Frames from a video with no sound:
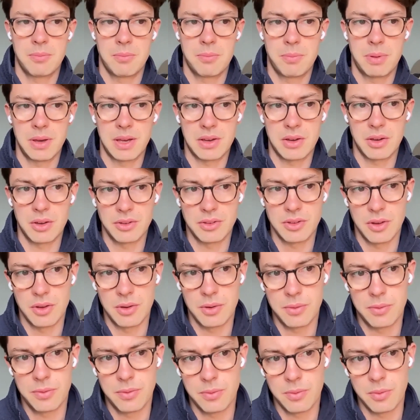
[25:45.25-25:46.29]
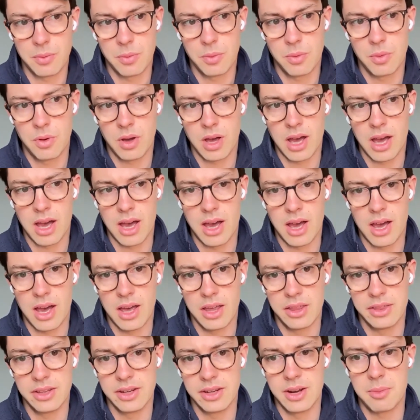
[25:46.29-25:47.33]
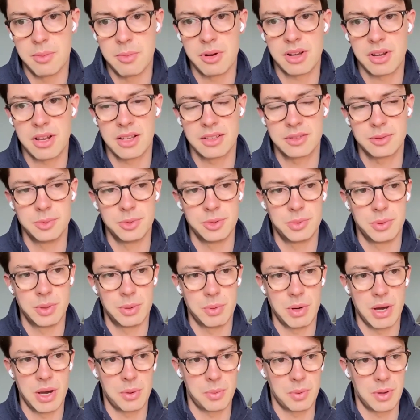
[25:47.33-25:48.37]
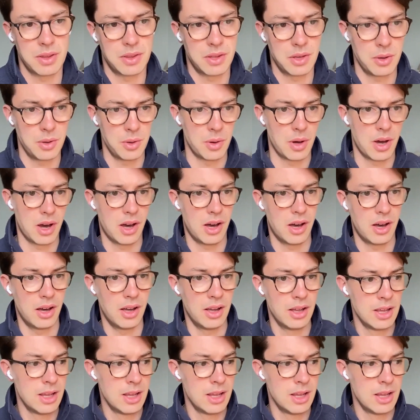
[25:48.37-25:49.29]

because of the number of customers we work with who are,